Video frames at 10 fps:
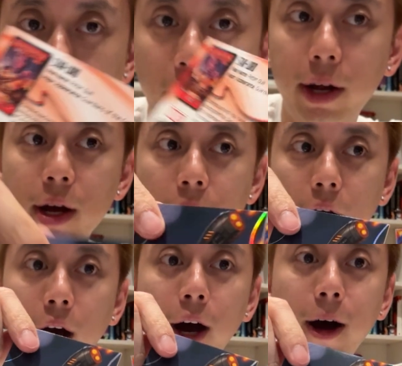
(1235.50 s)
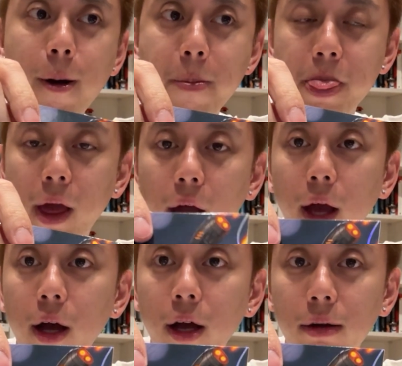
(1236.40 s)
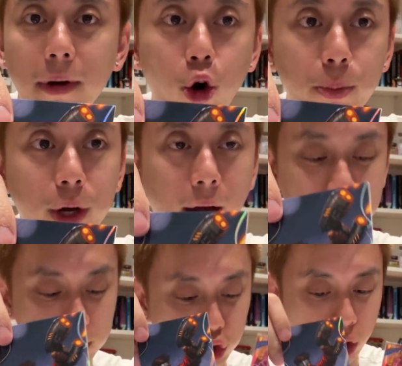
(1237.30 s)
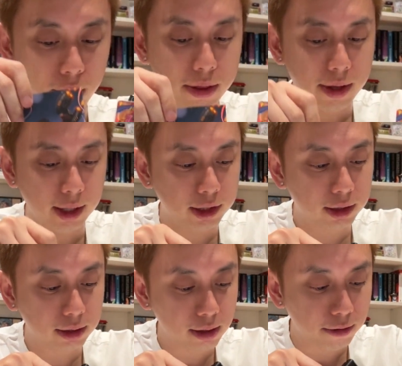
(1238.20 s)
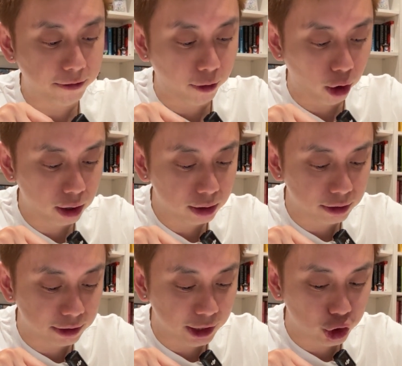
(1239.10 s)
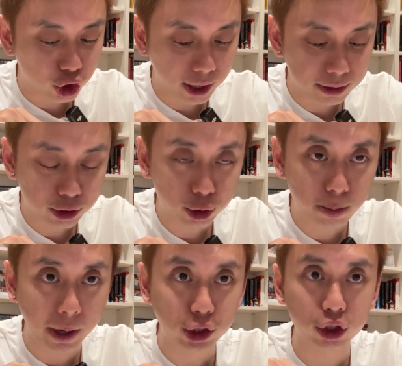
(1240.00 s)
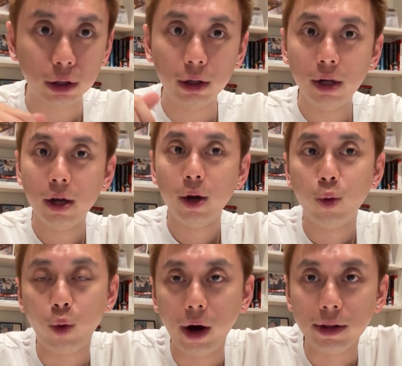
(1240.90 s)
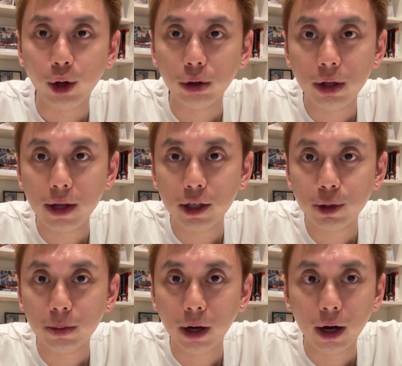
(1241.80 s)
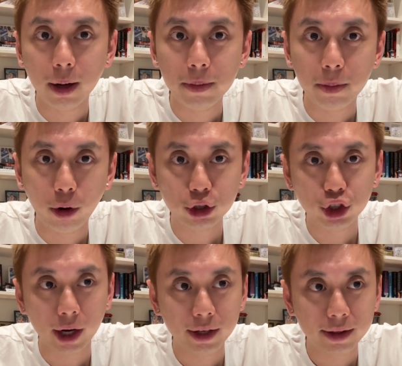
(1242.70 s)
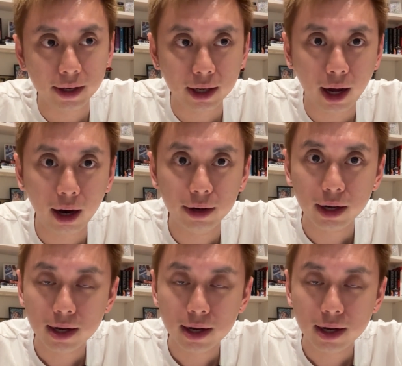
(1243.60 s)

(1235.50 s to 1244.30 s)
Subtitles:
All right. Hope you guys enjoyed this foil Degen special, where the only thing's more shinier than the card